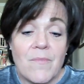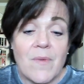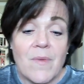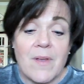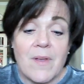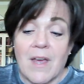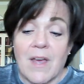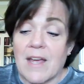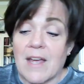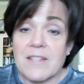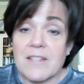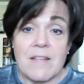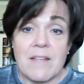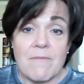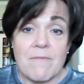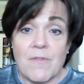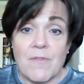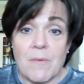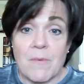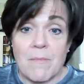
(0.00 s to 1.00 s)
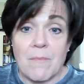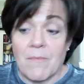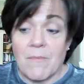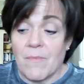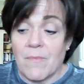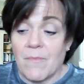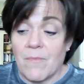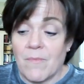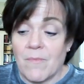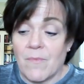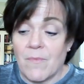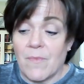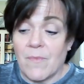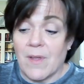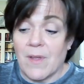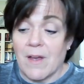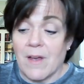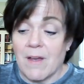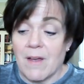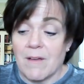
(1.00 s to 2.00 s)
I got some from
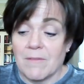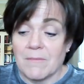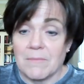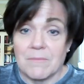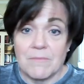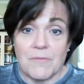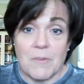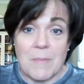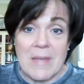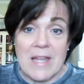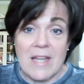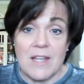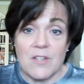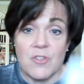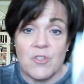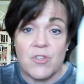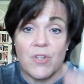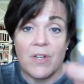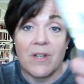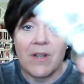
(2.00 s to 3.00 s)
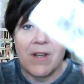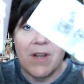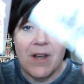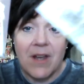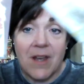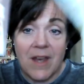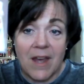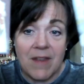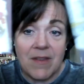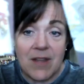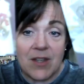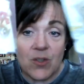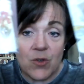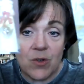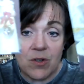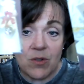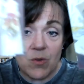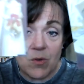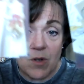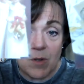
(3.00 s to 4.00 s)
each, and these are
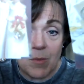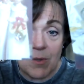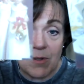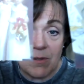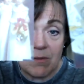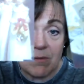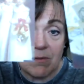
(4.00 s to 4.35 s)
adorable.